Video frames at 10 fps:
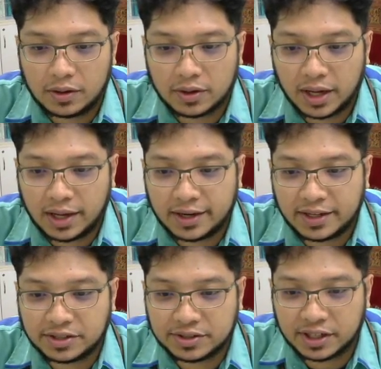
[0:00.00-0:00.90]
Okay, the
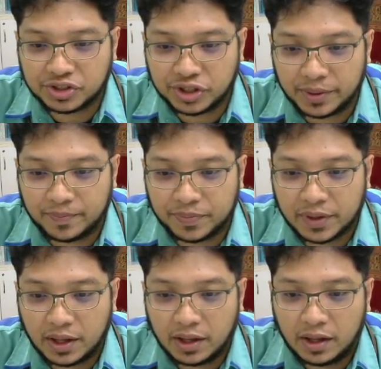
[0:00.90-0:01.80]
instruction.
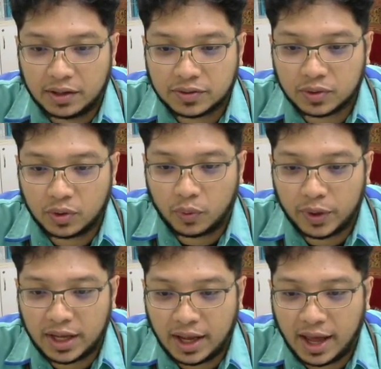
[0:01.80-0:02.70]
So
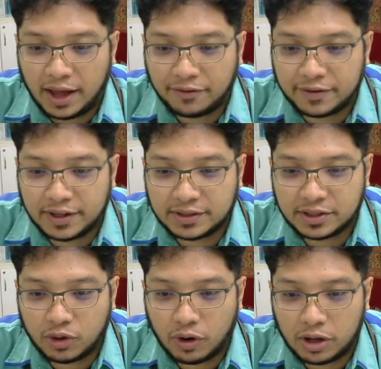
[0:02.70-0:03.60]
we have this
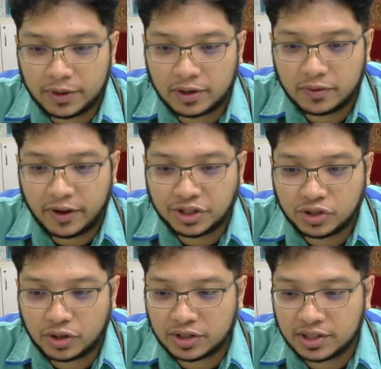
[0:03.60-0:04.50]
requirement, a very short